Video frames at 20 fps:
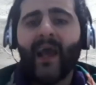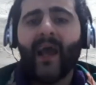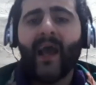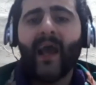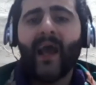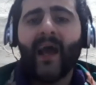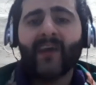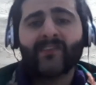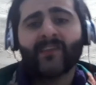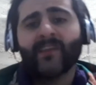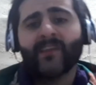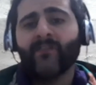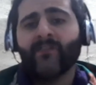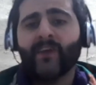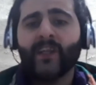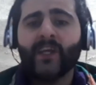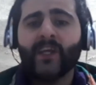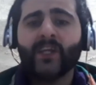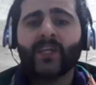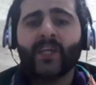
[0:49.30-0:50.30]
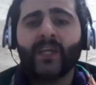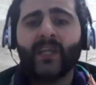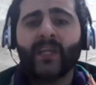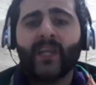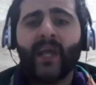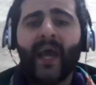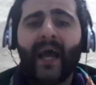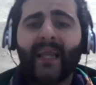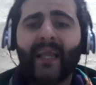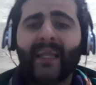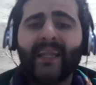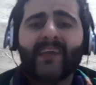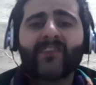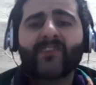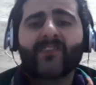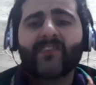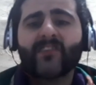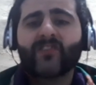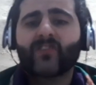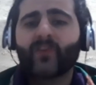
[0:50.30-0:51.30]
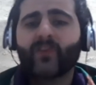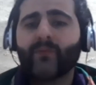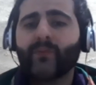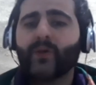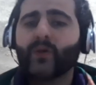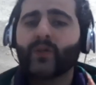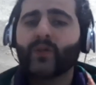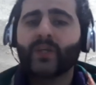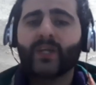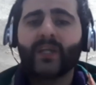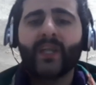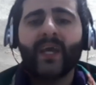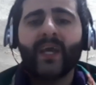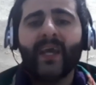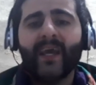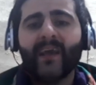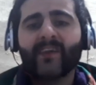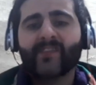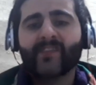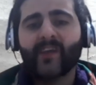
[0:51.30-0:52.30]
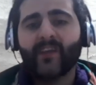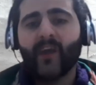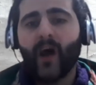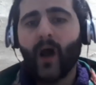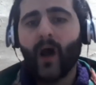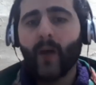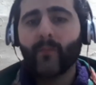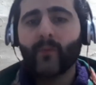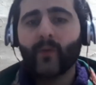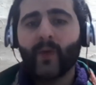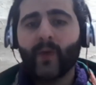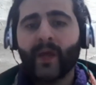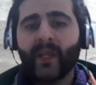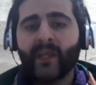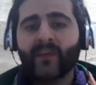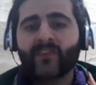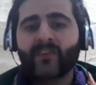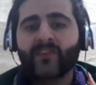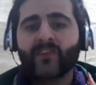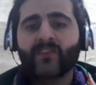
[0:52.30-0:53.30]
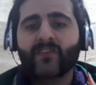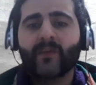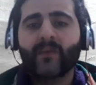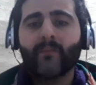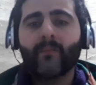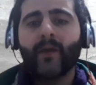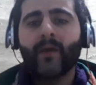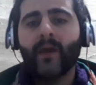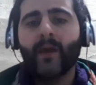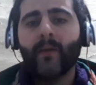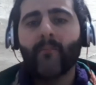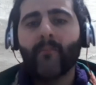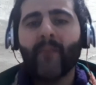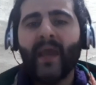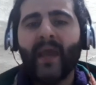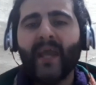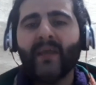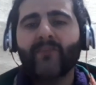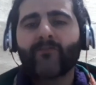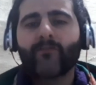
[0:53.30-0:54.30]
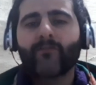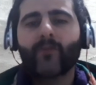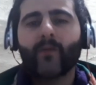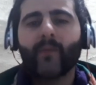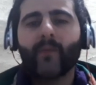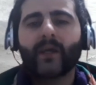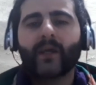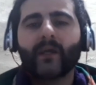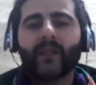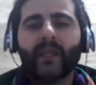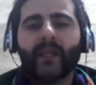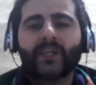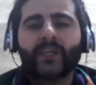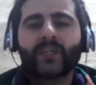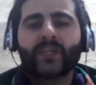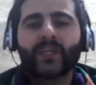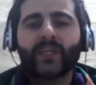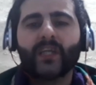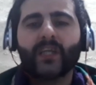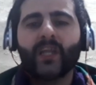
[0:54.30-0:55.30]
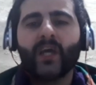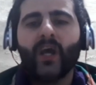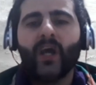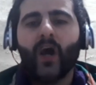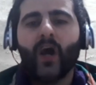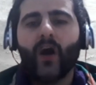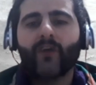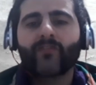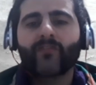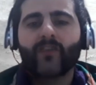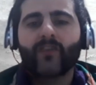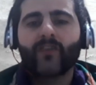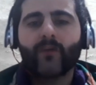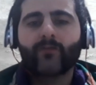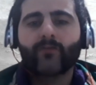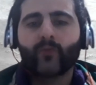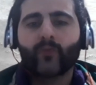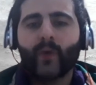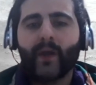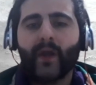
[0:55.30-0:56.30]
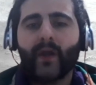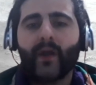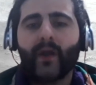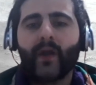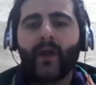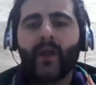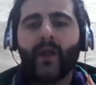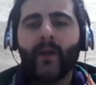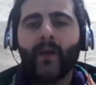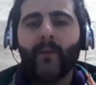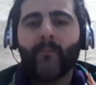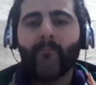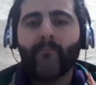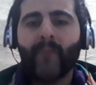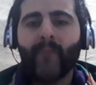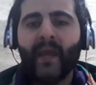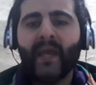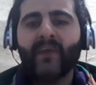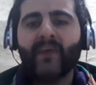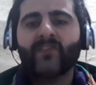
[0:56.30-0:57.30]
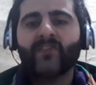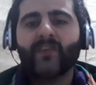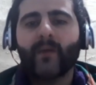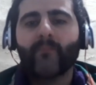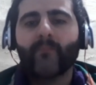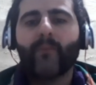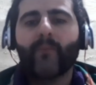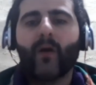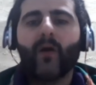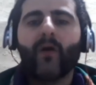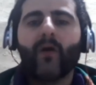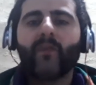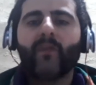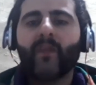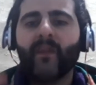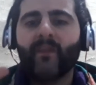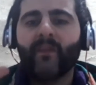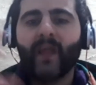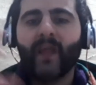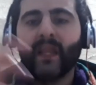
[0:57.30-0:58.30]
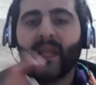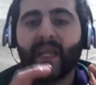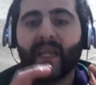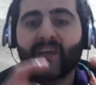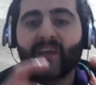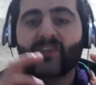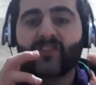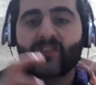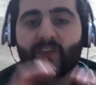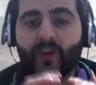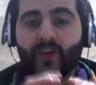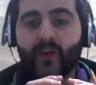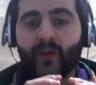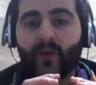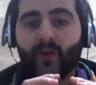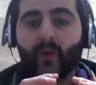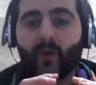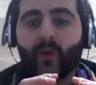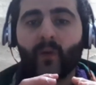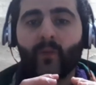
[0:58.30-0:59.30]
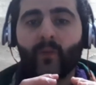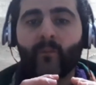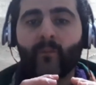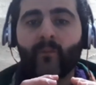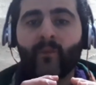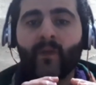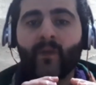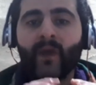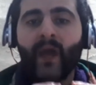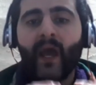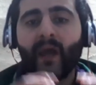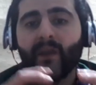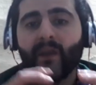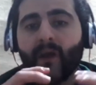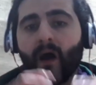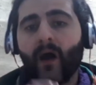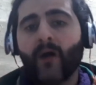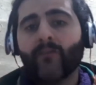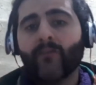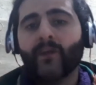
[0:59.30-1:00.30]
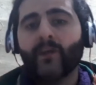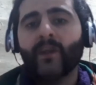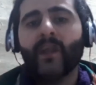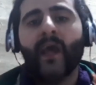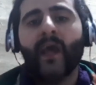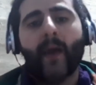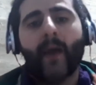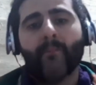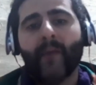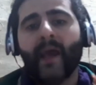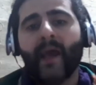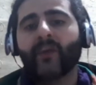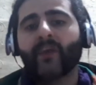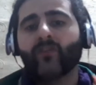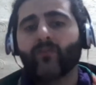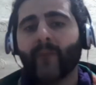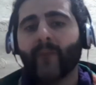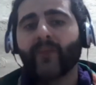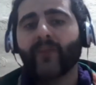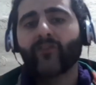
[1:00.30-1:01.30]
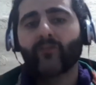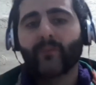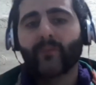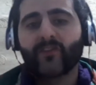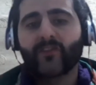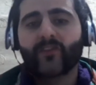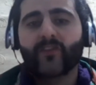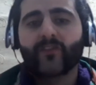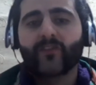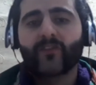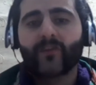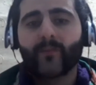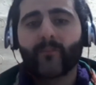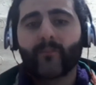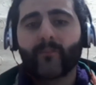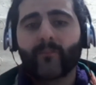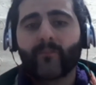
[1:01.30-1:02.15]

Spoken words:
As a definition, a Linux distribution is an operating system made from a collection of software based upon the Linux kernel, and often a package management system.